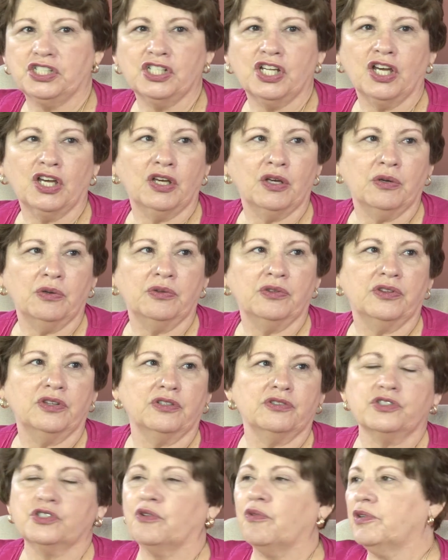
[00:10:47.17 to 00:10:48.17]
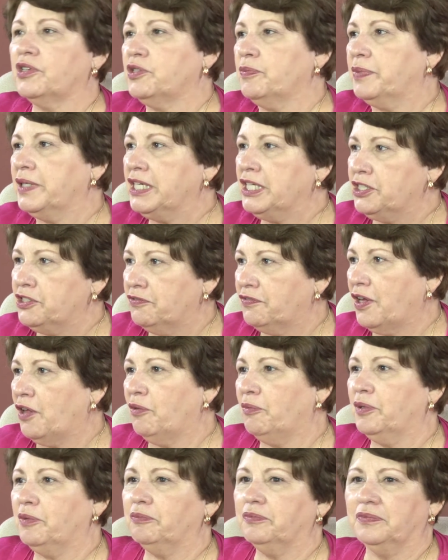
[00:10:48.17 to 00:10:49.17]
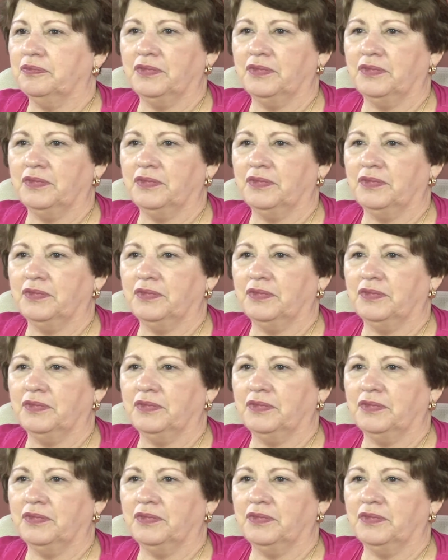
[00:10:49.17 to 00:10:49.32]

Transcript: know there's going to be a development